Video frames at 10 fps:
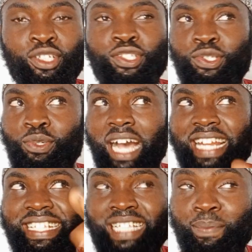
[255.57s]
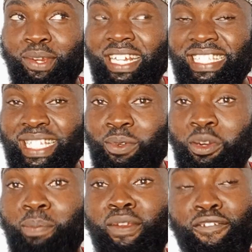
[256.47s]
So an example, you can see the
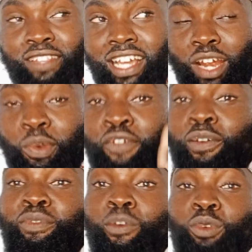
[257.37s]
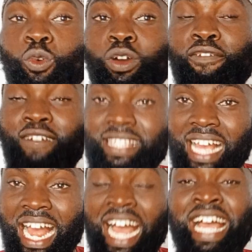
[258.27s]
word miftahun formed from the word
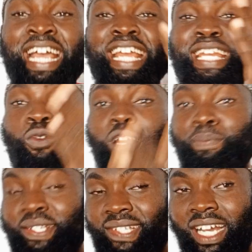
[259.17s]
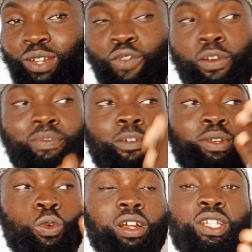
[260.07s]
fataha, the word mis'adun formed from
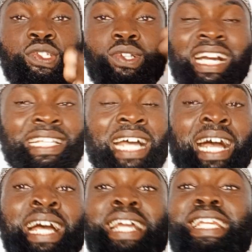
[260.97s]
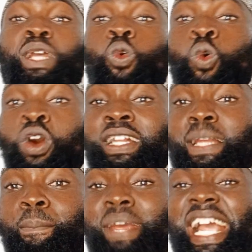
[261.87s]
the word sa'ada, the
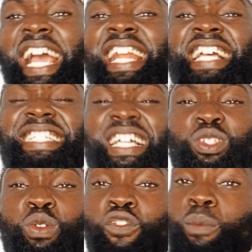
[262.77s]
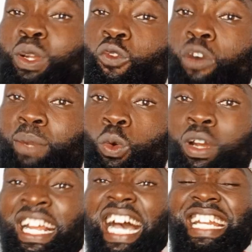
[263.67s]
word miknasatun from the
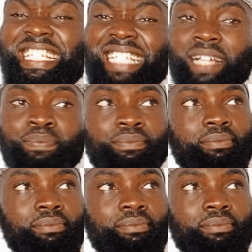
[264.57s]
word kanasa.